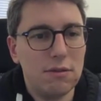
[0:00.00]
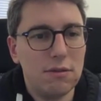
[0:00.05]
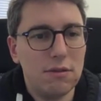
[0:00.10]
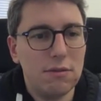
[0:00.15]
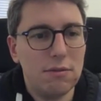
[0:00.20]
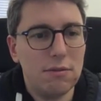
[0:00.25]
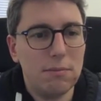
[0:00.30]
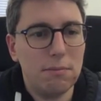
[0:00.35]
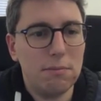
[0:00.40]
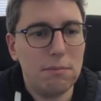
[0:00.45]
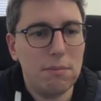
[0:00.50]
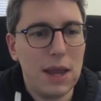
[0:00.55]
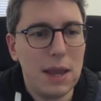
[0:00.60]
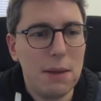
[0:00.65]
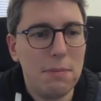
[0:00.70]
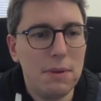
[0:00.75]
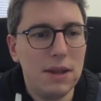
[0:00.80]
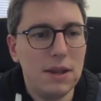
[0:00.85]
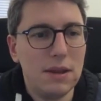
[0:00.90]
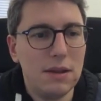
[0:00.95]

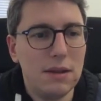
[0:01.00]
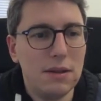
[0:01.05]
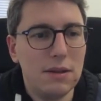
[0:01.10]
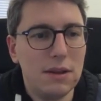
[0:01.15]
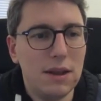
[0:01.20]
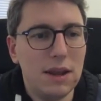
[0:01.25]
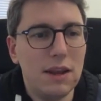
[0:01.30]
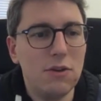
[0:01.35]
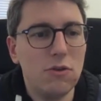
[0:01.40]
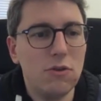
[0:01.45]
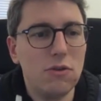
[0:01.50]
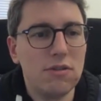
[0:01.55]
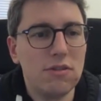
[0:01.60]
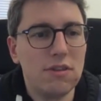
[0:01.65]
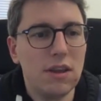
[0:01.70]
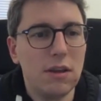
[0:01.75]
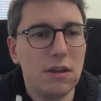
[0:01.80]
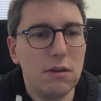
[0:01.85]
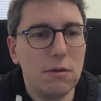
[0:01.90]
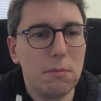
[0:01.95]
maybe the
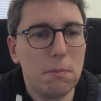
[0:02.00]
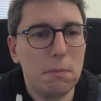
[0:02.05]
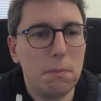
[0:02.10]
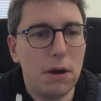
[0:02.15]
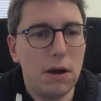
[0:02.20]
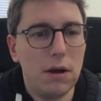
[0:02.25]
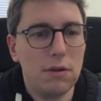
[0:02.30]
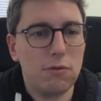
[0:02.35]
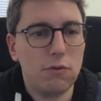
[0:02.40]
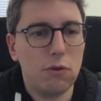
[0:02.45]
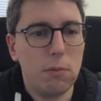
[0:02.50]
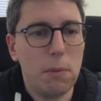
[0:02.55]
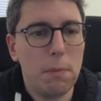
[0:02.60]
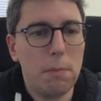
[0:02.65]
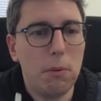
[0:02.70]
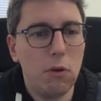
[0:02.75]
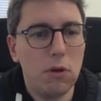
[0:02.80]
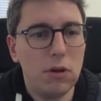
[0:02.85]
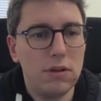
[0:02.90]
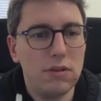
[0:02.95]
interesting part from a
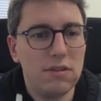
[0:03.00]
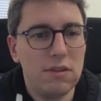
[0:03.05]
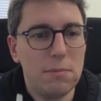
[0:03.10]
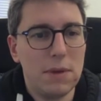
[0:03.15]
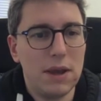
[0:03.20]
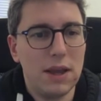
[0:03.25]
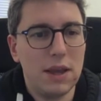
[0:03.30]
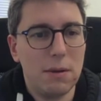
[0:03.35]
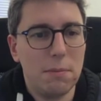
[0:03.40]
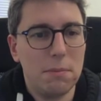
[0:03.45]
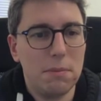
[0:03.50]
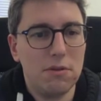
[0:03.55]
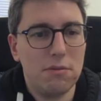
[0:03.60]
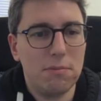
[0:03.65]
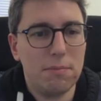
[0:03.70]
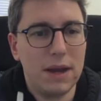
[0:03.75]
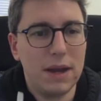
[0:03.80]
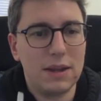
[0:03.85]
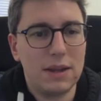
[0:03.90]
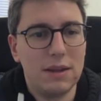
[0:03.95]
policymaker
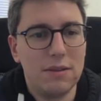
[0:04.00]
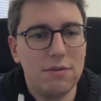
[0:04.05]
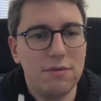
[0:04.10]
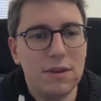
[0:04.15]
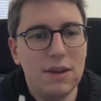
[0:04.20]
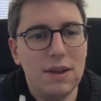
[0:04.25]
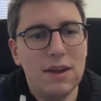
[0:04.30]
perspective,